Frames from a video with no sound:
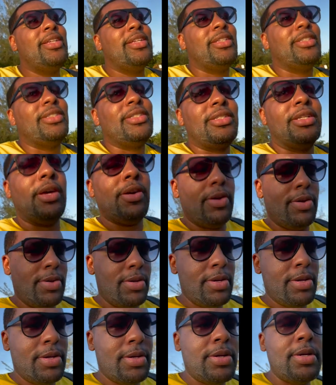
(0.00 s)
So
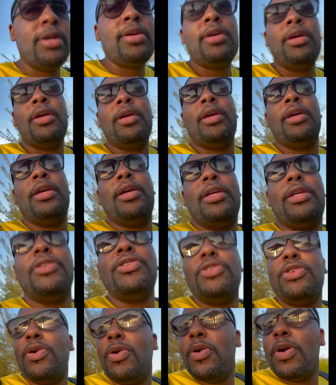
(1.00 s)

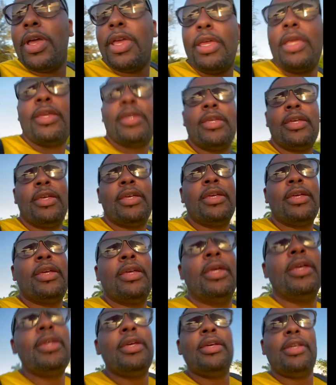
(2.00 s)
enjoy.
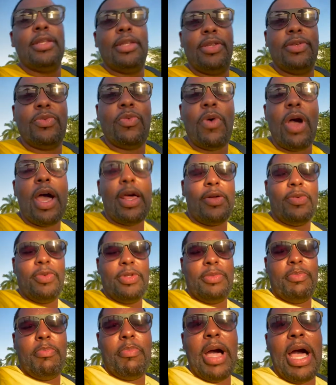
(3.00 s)
This water was
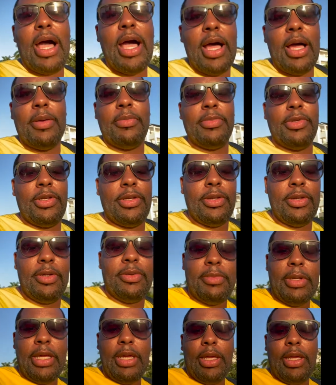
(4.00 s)
bomb too,
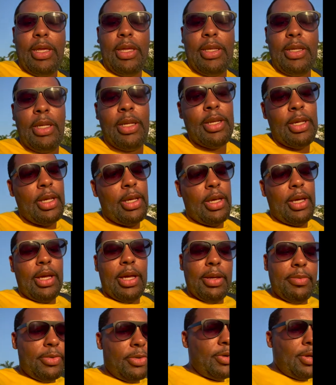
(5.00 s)
man.
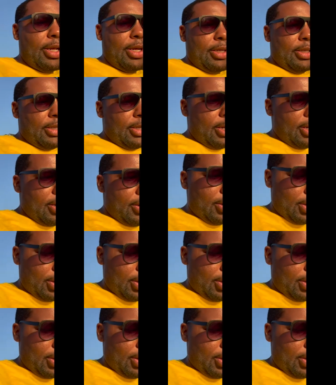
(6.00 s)
I'm trying to tell